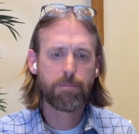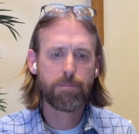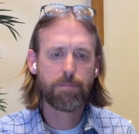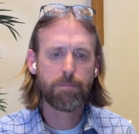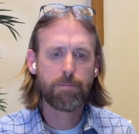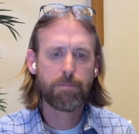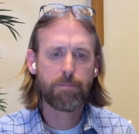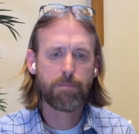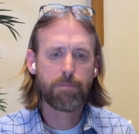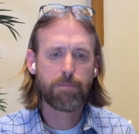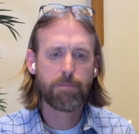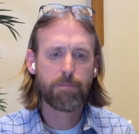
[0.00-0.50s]

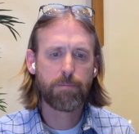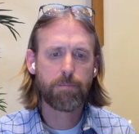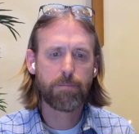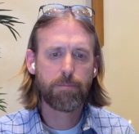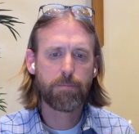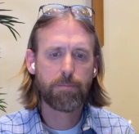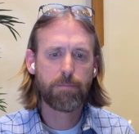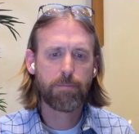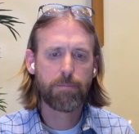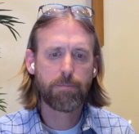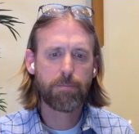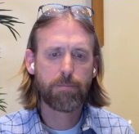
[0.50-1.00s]

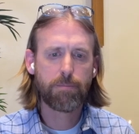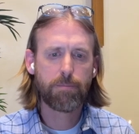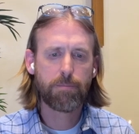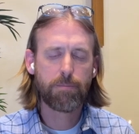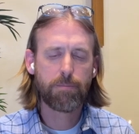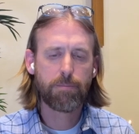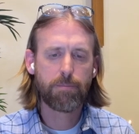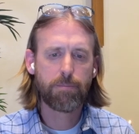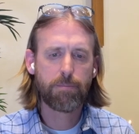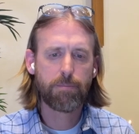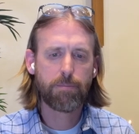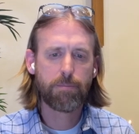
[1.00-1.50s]

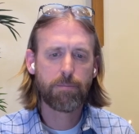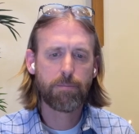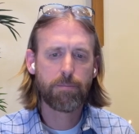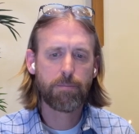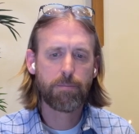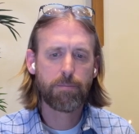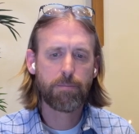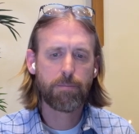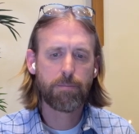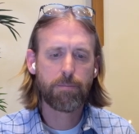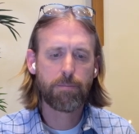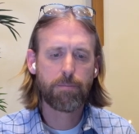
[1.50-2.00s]

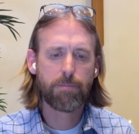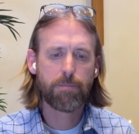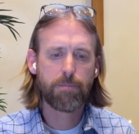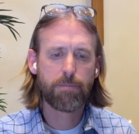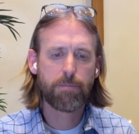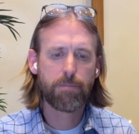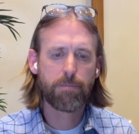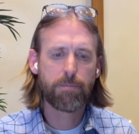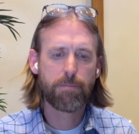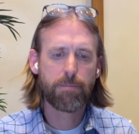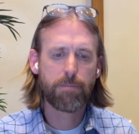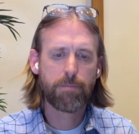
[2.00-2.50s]

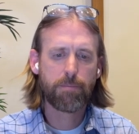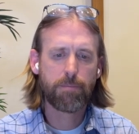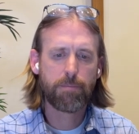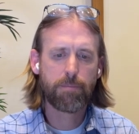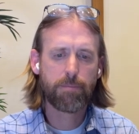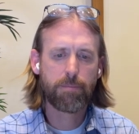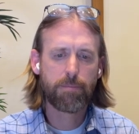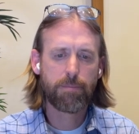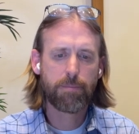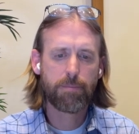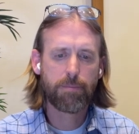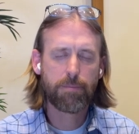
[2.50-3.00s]

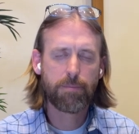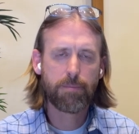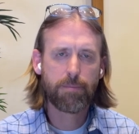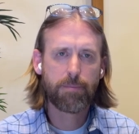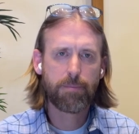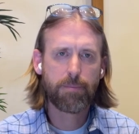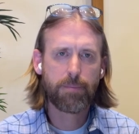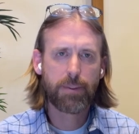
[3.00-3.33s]
Nobody speaks.